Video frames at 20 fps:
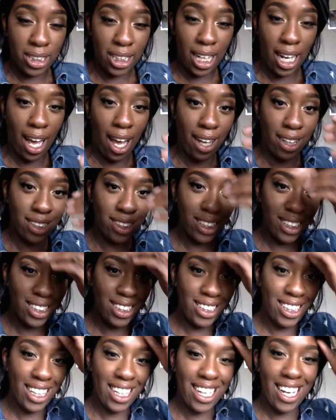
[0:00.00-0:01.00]
And I actually
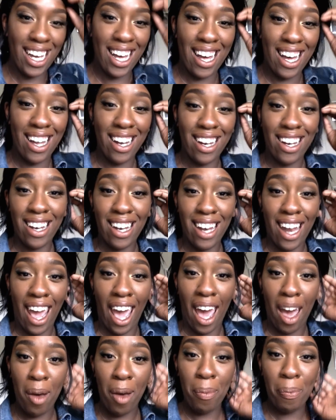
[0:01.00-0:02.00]
took a
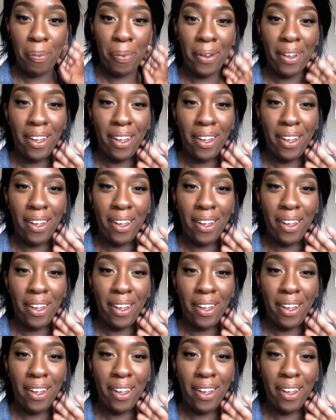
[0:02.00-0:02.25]
nap.